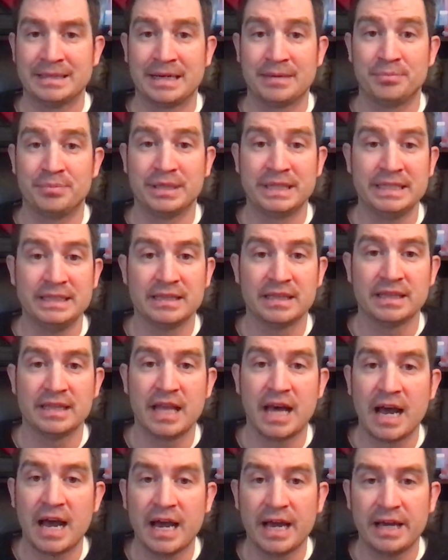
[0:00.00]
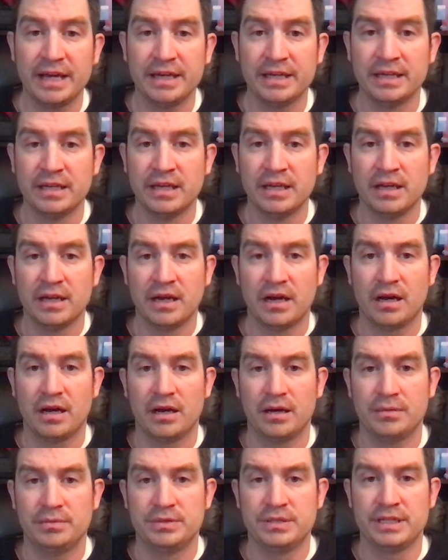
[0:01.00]
blatant lie
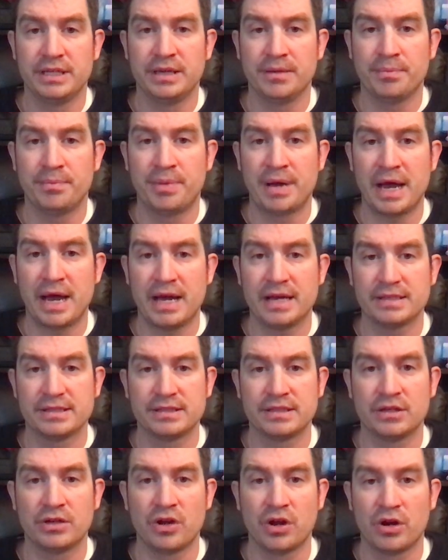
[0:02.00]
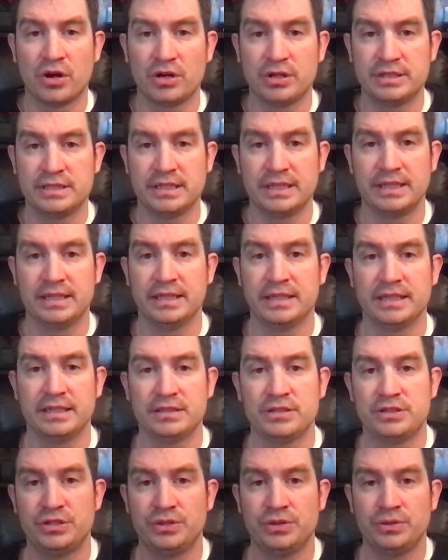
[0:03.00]
to get past the guard to get
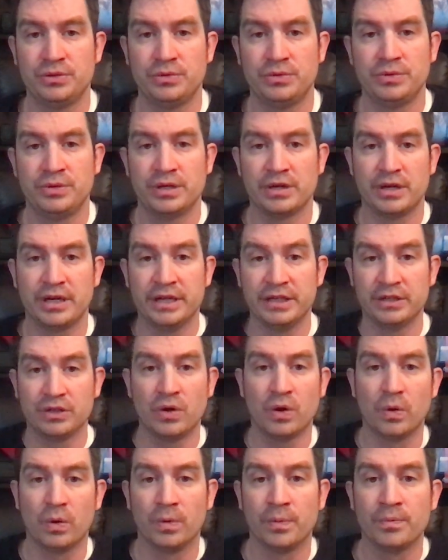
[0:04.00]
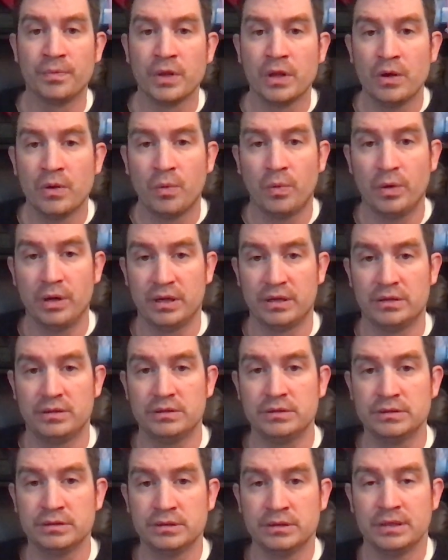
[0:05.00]
to their end goal?
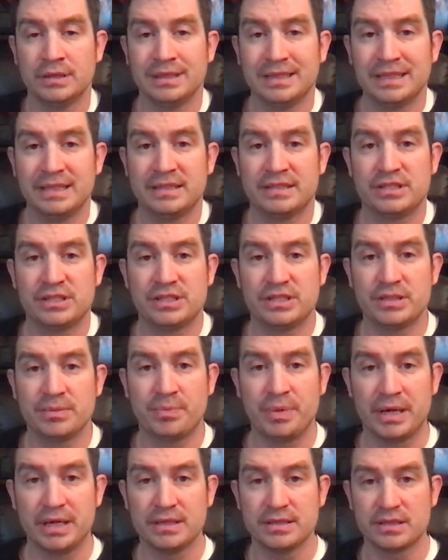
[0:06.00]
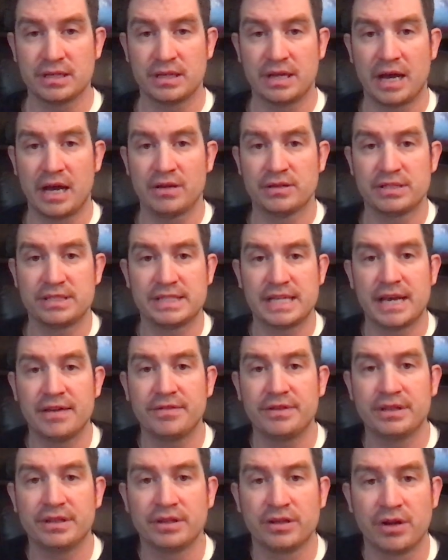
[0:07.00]
Well, it just depends on how
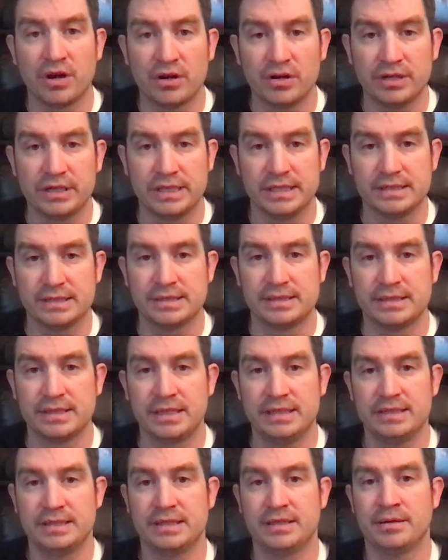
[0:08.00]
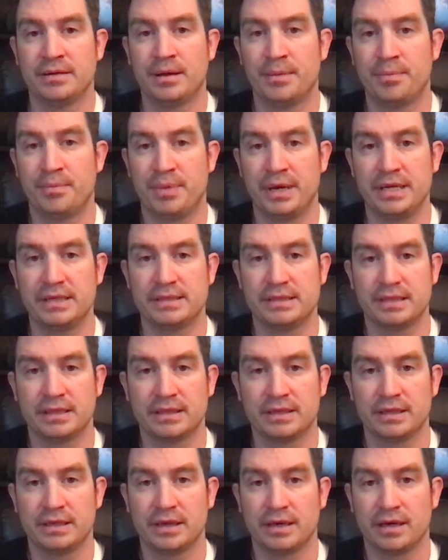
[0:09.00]
savvy the guard is. Is it a
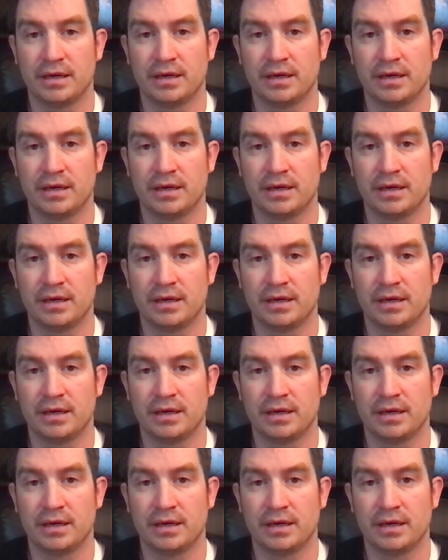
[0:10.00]
basic,